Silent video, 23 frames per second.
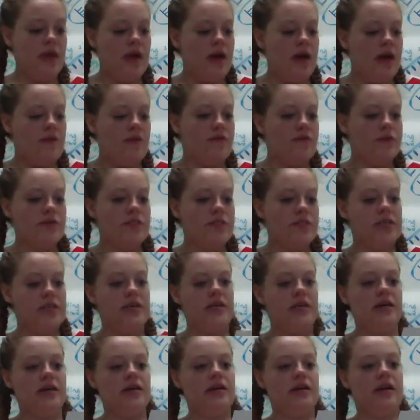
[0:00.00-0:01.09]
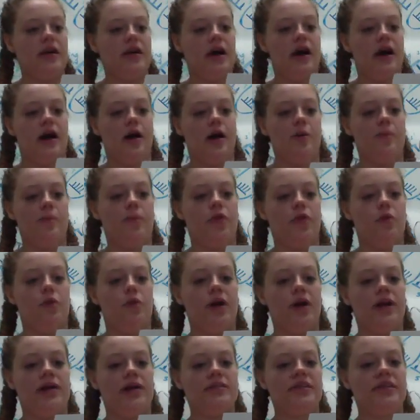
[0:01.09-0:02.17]
For D, the 1
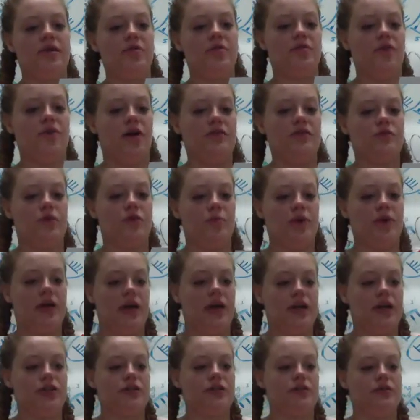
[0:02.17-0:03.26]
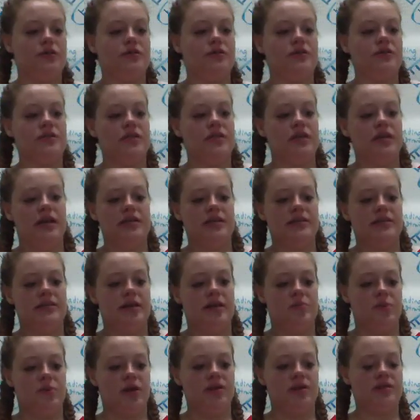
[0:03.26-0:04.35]
enzyme involved in replication that uses DNA as a
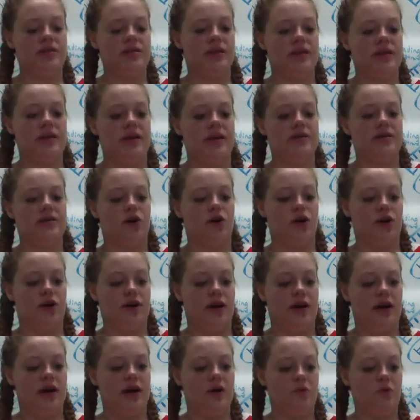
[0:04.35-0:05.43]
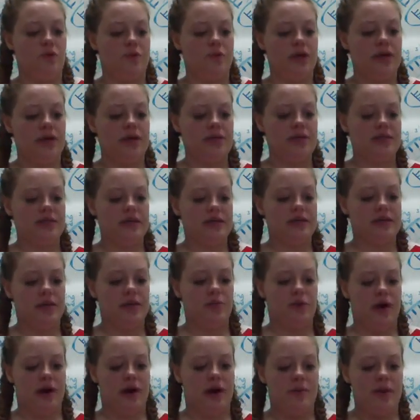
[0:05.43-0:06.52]
template to synthesize RNA will be a DNA
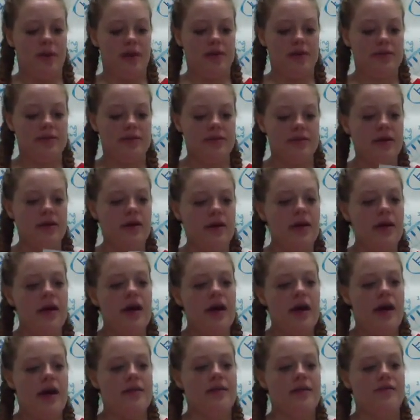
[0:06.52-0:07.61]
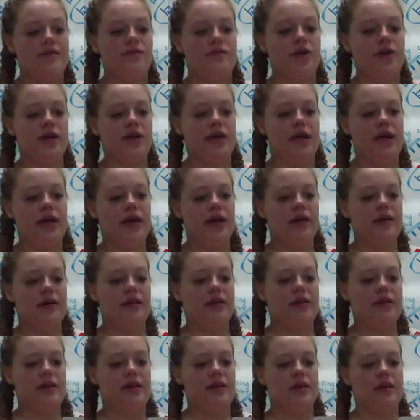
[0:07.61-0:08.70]
primase. And then for E,
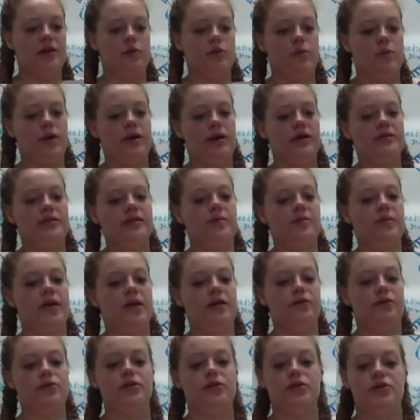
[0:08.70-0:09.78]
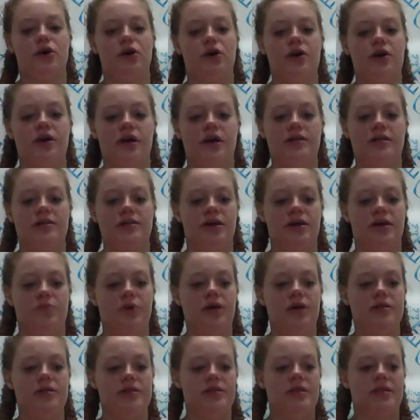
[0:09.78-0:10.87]
the 1 enzyme that uses RNA as a
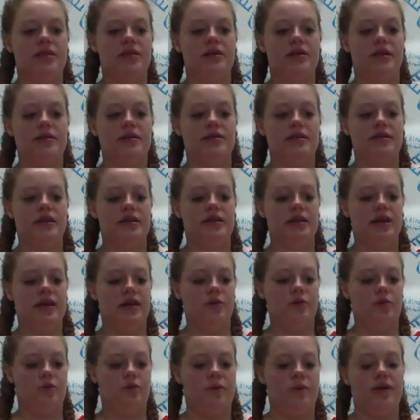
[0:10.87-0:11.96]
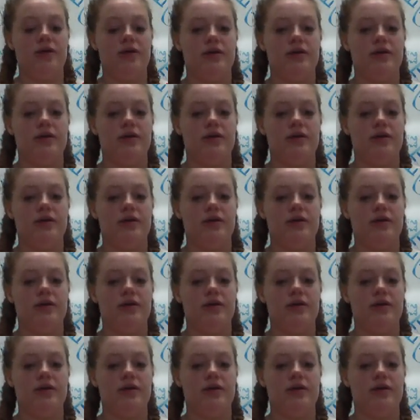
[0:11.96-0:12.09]
template to synthesize DNA will be a